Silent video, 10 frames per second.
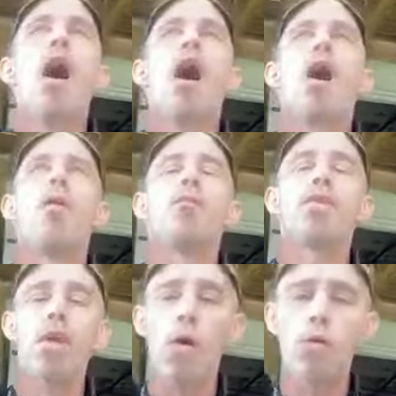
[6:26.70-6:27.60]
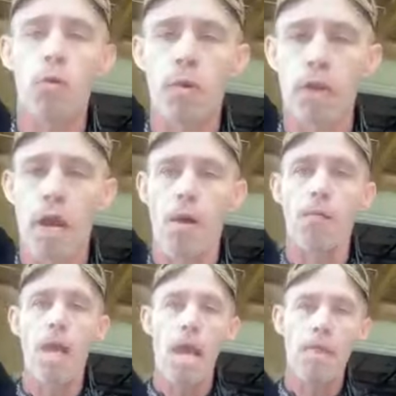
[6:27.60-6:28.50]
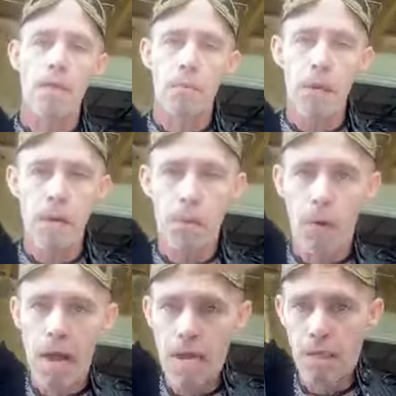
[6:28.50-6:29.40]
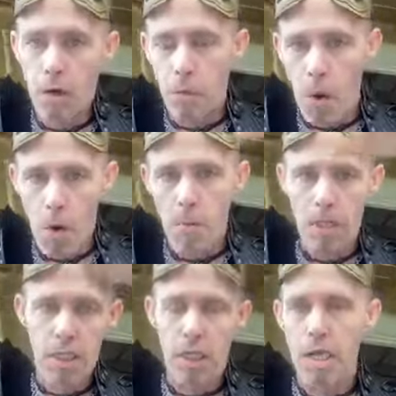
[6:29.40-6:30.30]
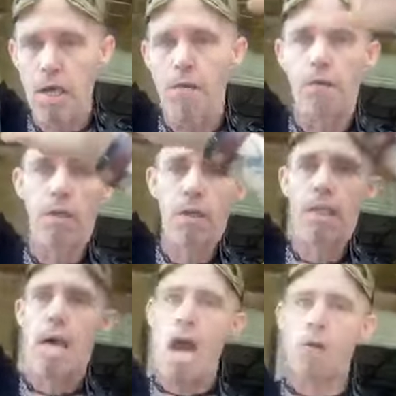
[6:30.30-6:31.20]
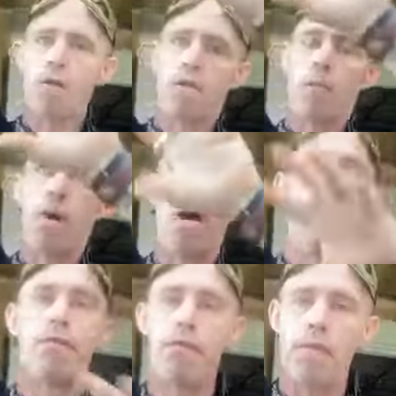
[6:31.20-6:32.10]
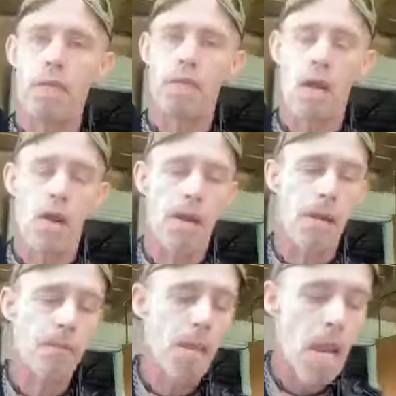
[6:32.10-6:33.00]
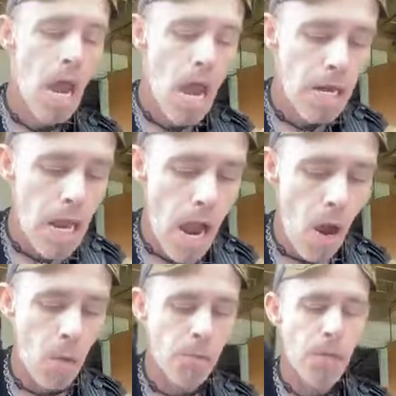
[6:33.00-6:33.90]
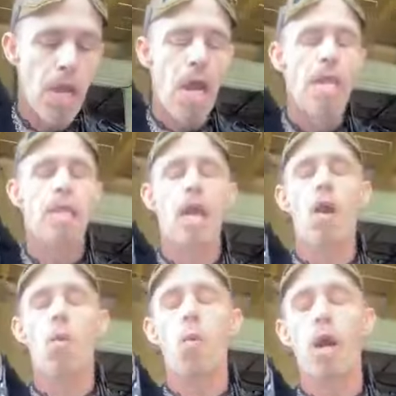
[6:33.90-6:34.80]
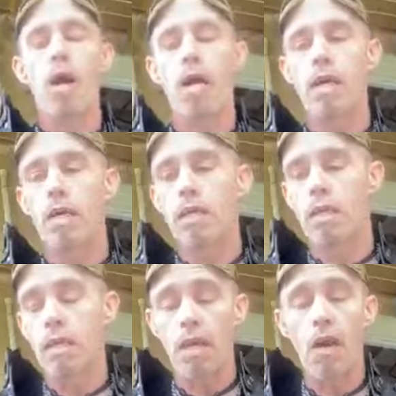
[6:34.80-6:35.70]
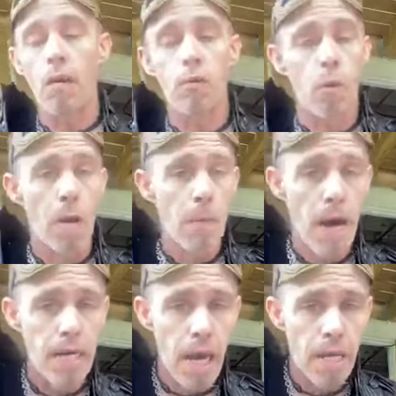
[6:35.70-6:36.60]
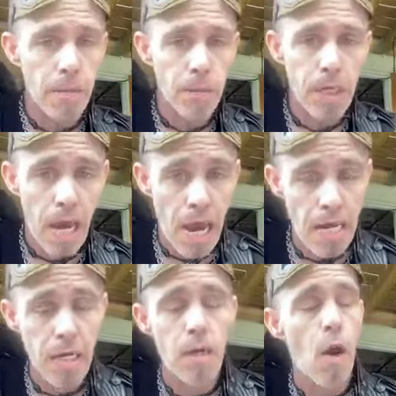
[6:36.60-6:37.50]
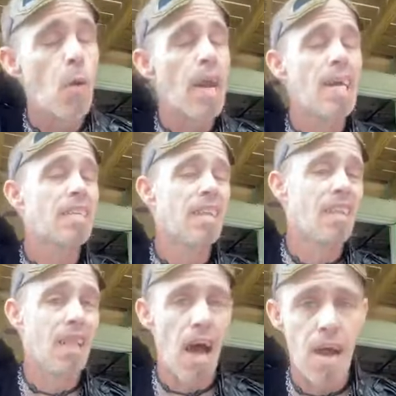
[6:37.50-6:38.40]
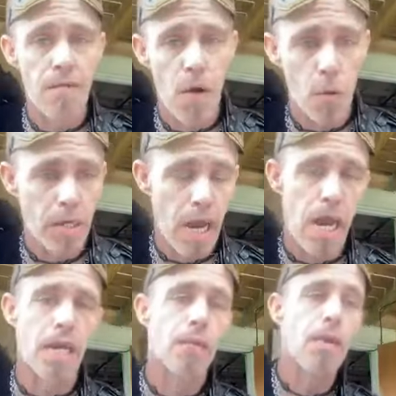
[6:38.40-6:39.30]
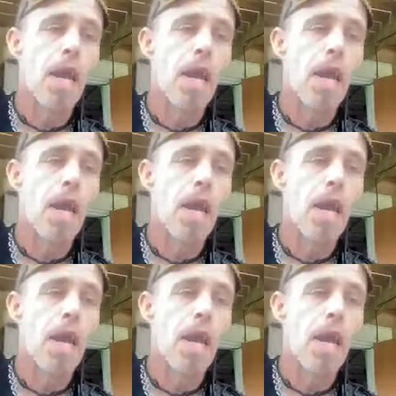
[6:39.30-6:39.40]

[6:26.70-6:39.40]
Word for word: Um, those were there. And then people had their apartments and lived in the houses above this area. Now, there was this area was run by a gang, gang known as the Live Oak Gang.